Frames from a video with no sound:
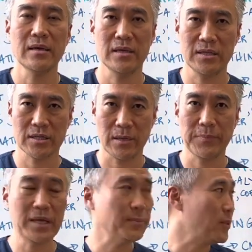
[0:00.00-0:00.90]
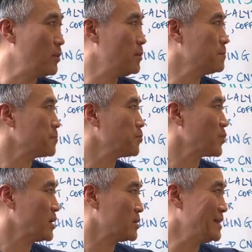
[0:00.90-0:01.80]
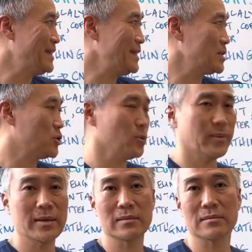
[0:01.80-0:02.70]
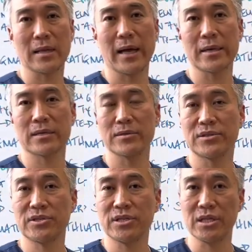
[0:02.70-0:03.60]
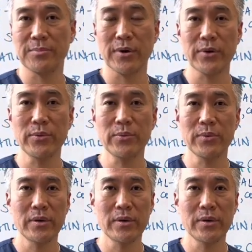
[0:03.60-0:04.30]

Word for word: in some people, leading to things like SIBO,